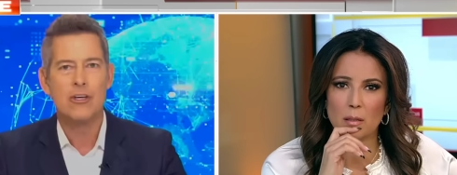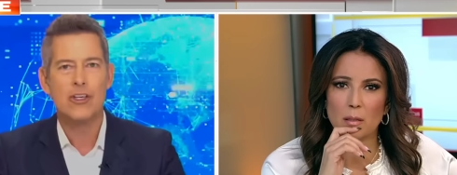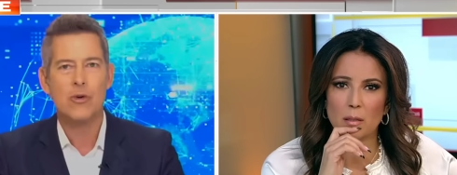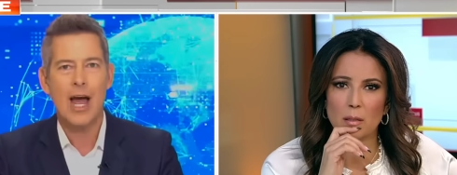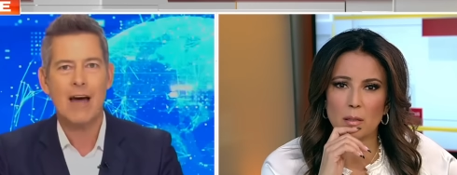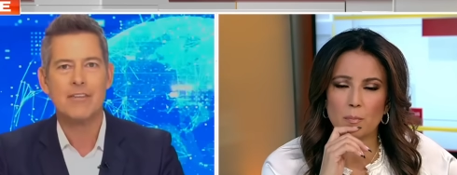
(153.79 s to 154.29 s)

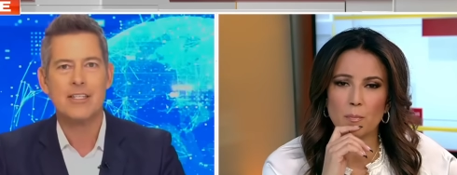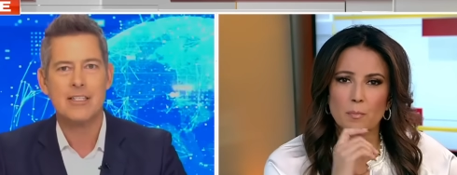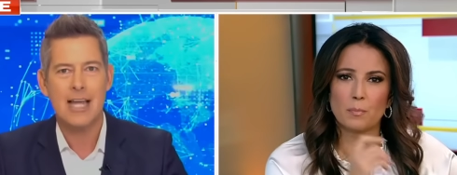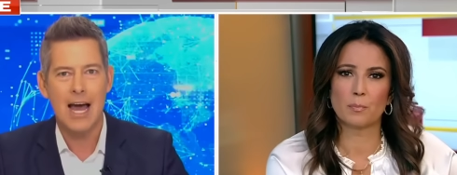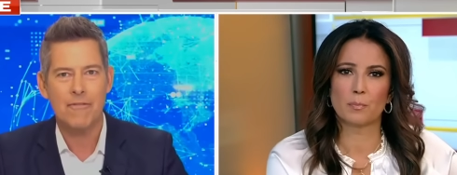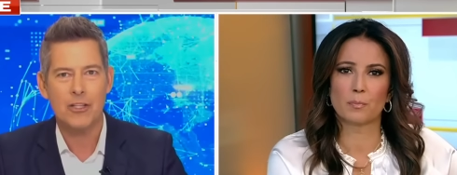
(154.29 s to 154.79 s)
Speaker 1: You have the
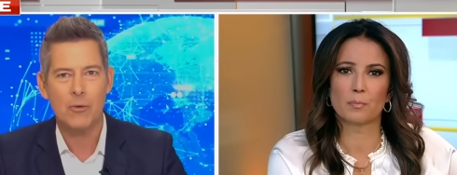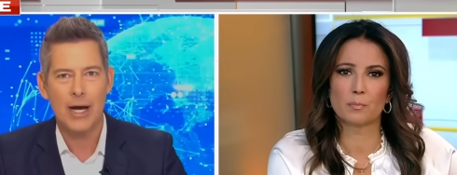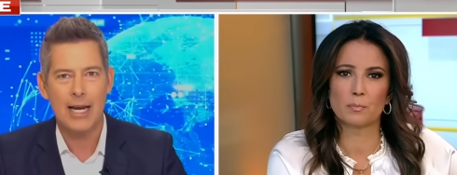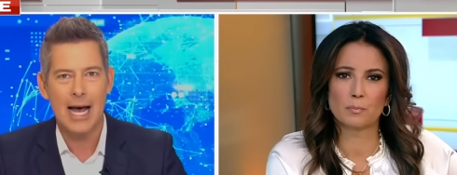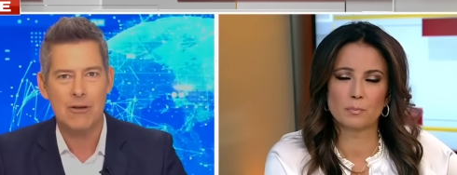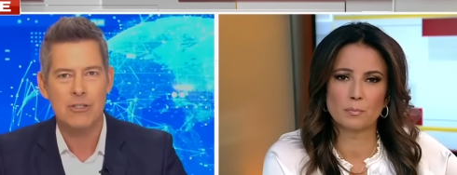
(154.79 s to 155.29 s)
staff of the
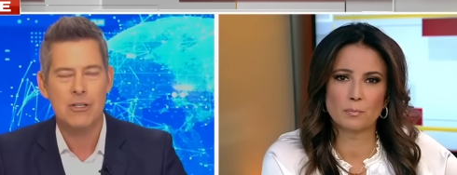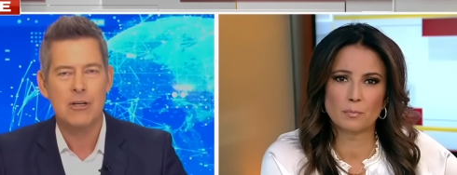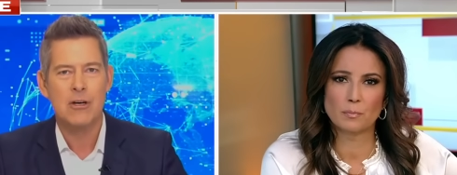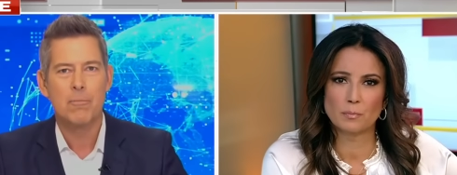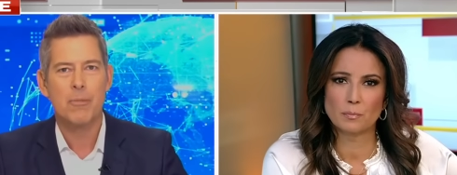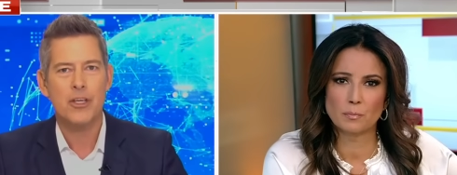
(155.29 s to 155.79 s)
White House,
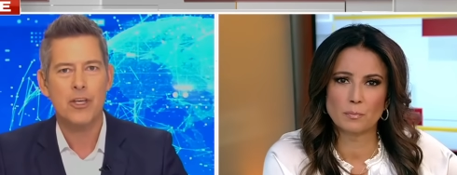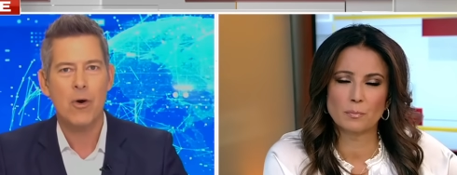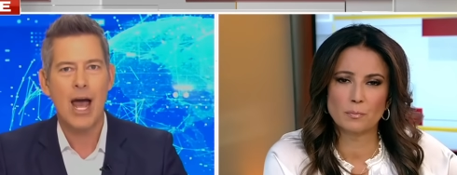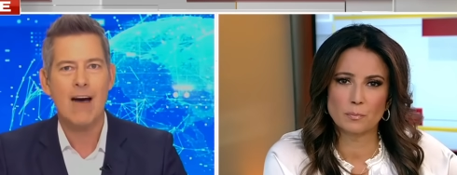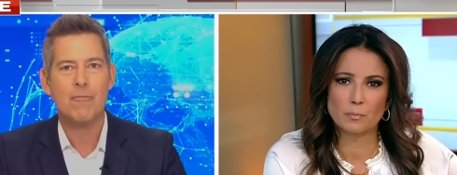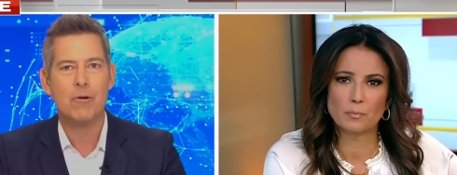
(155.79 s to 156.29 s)
but you
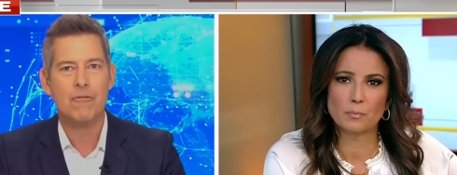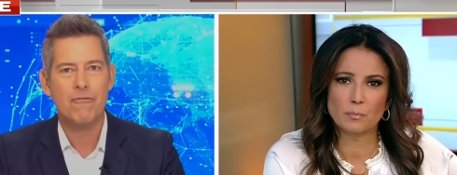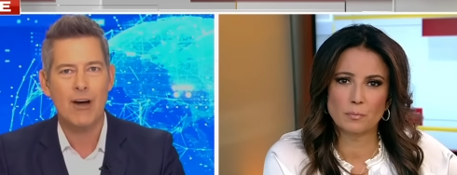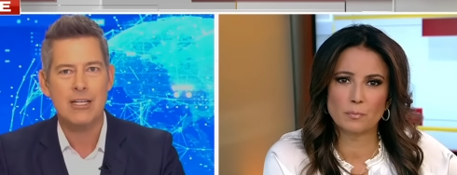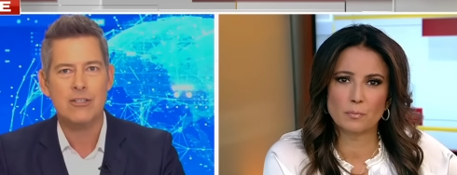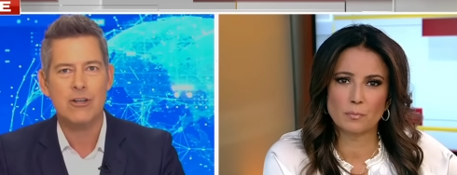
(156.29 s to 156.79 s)
have
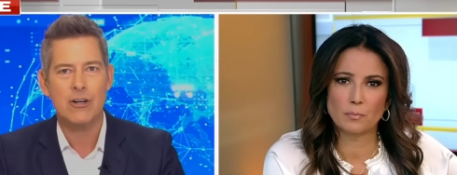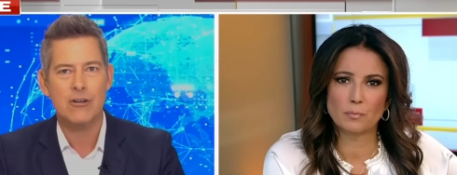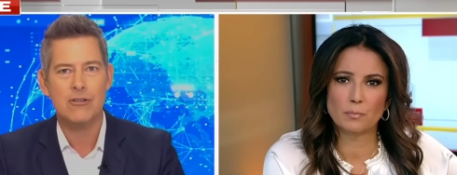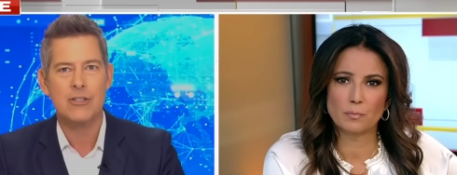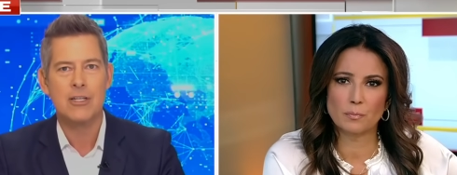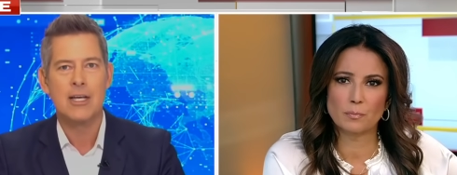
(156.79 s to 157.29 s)

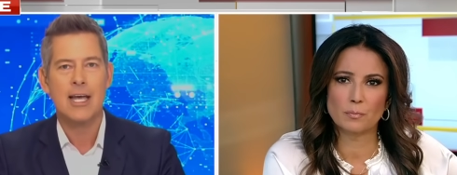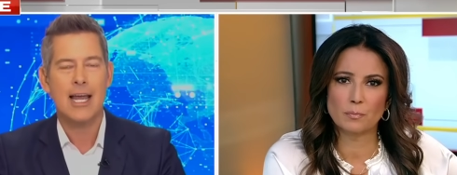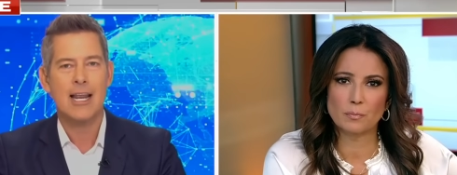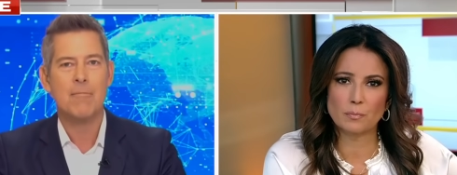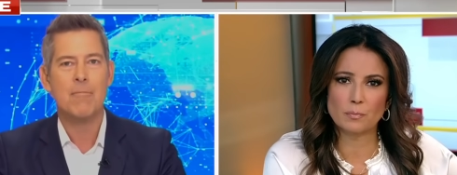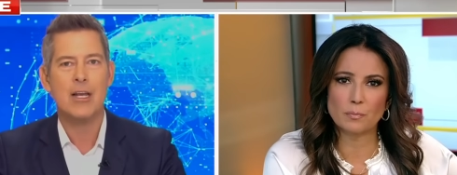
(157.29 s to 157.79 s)
professors
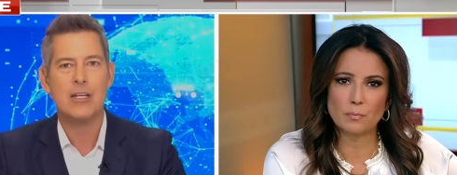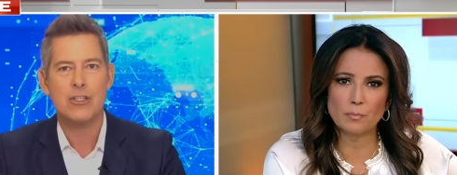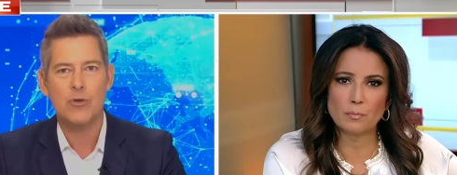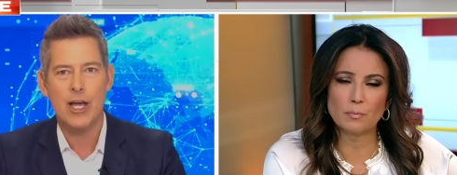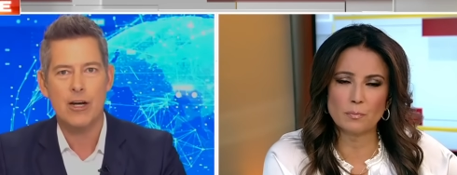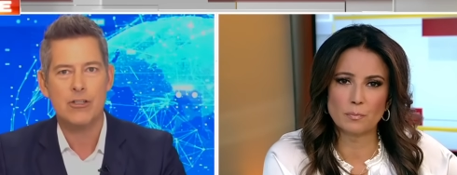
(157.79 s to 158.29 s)
and
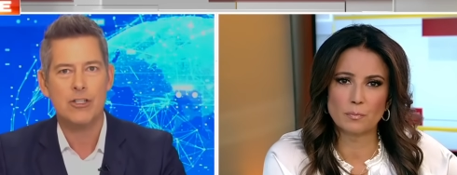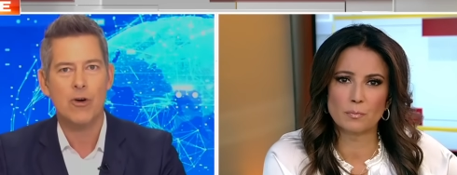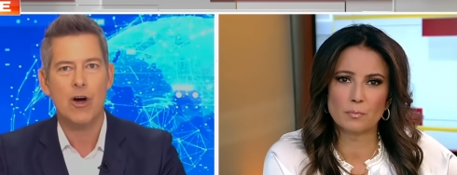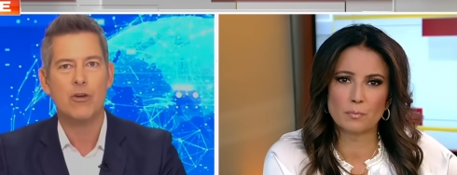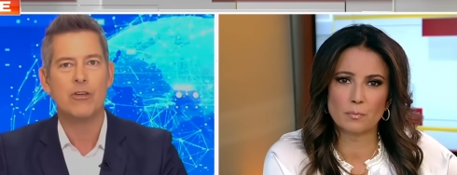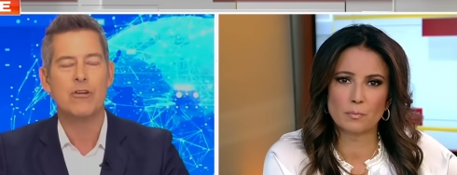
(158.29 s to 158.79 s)
administrators
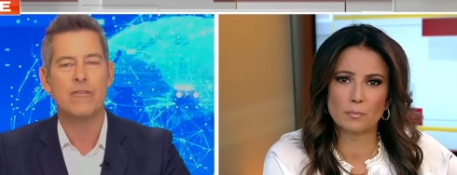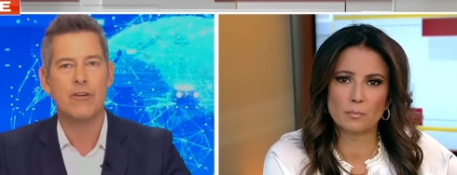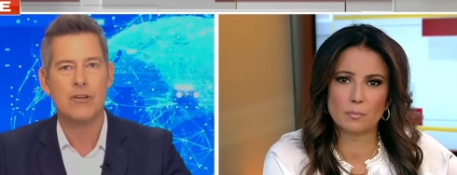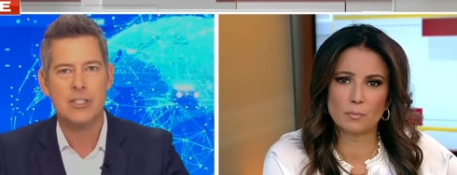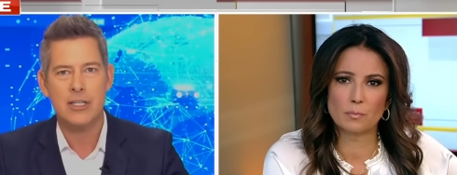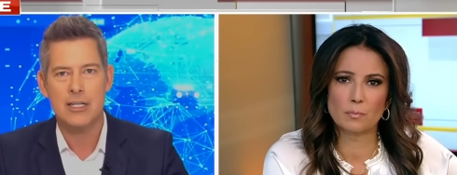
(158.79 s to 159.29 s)
throughout
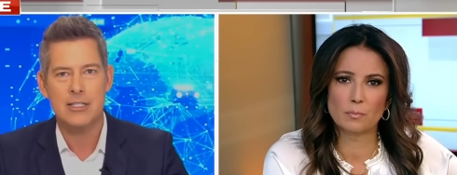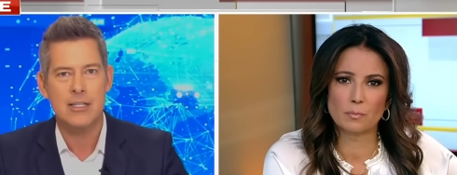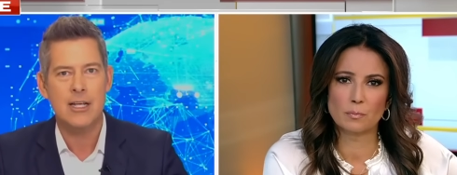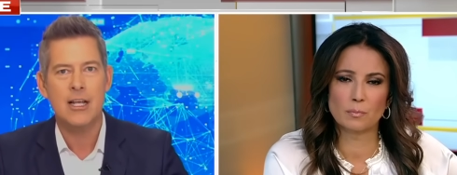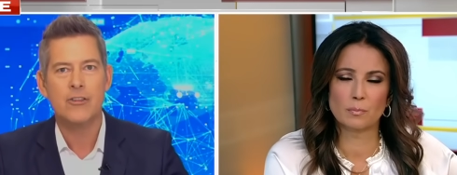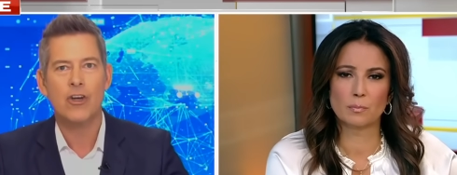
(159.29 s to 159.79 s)
universities
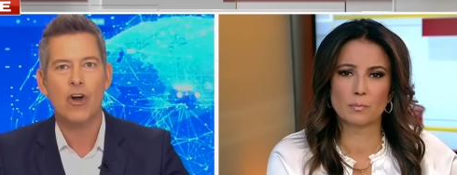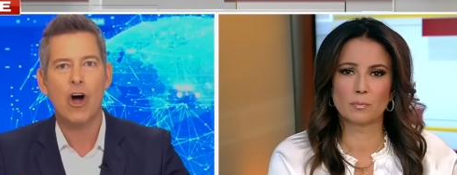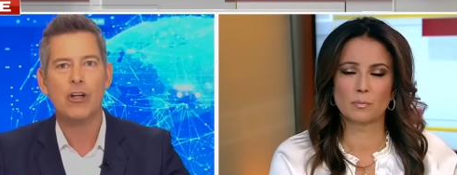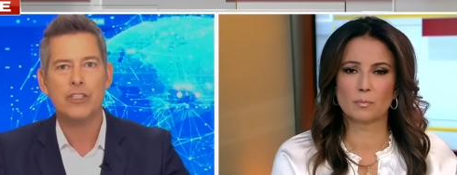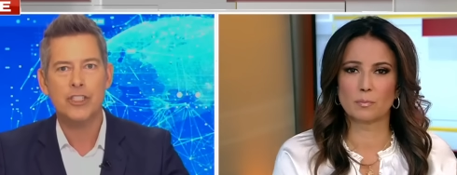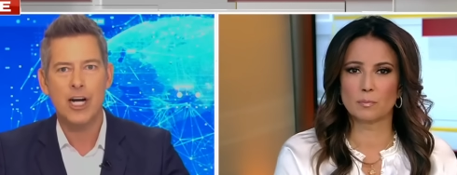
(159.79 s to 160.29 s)
that
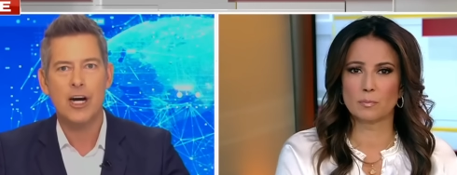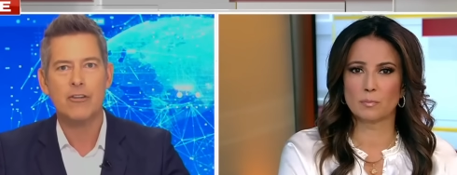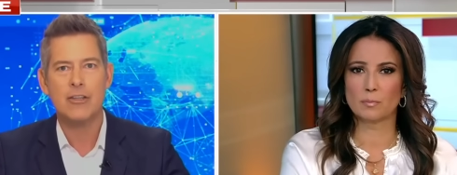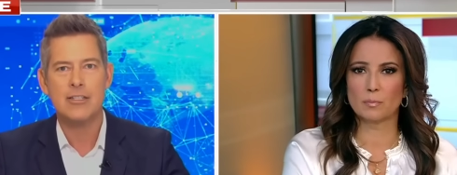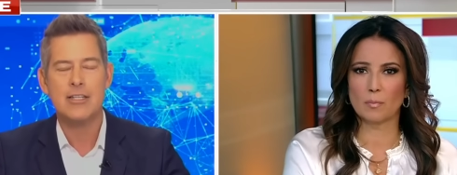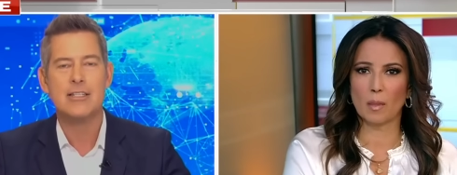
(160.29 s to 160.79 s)
all share
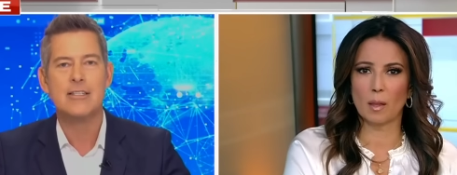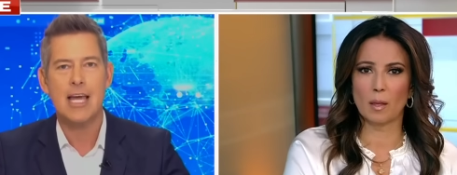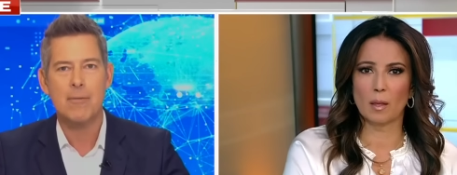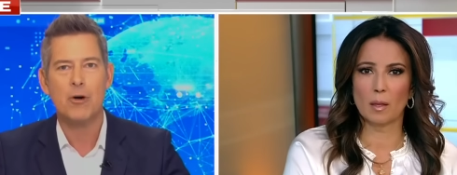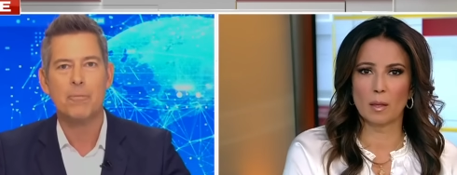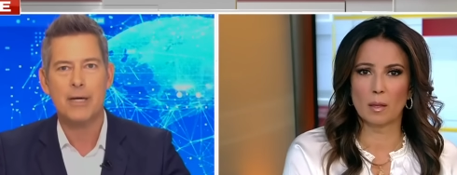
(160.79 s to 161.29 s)
these
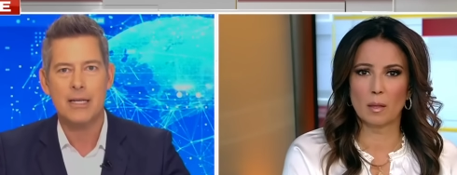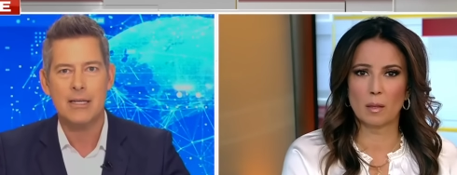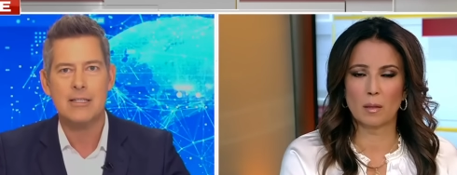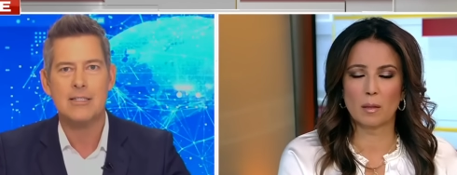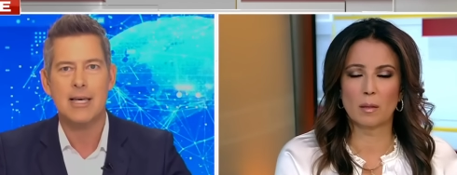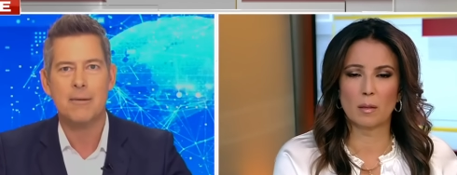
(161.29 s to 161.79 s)
same
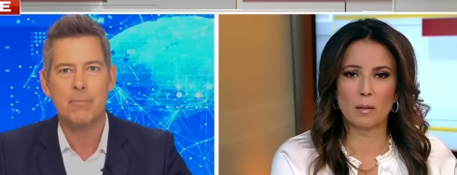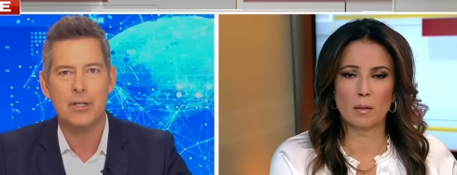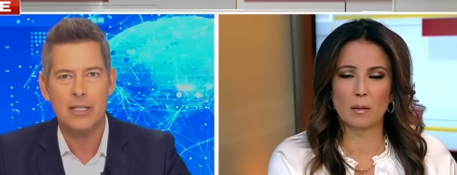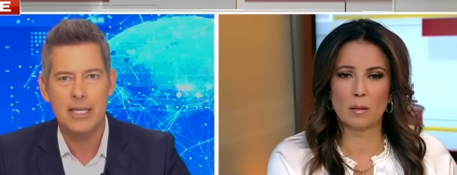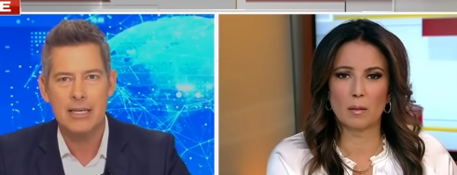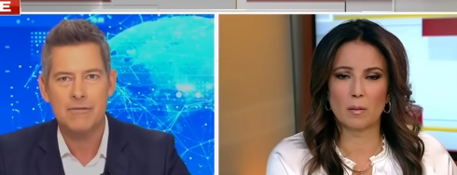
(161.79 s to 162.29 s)
opinions and
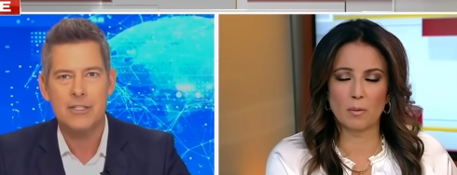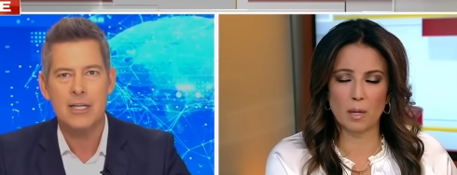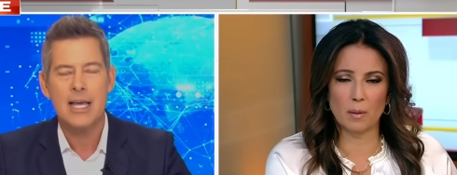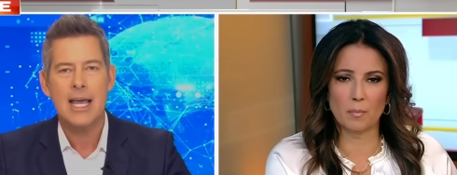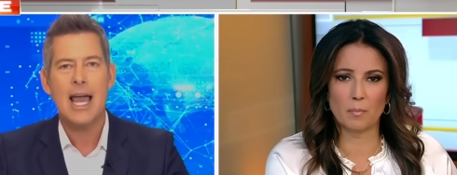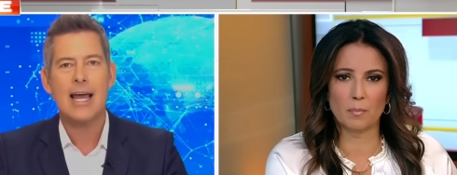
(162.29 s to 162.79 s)
beliefs.
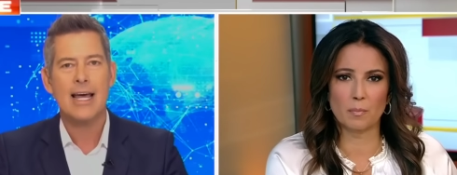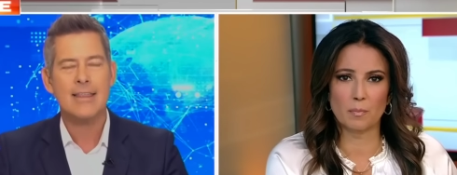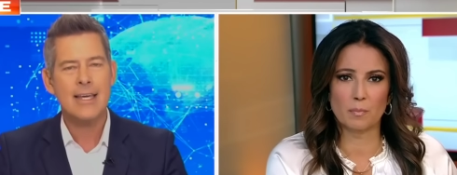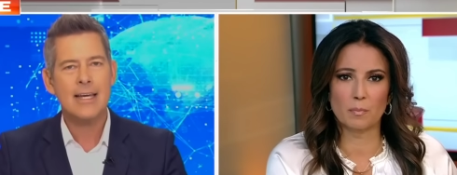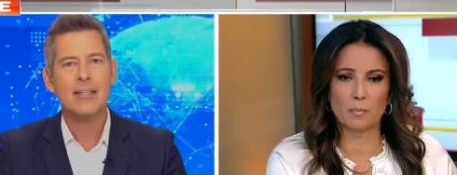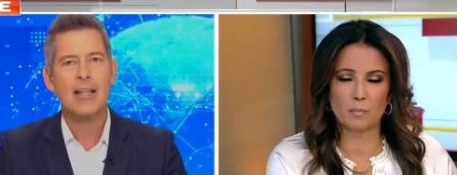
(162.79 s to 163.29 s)
Right. And I
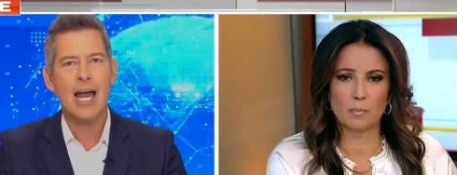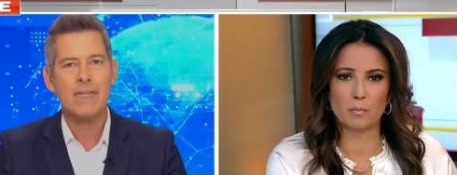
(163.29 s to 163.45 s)
think a lot of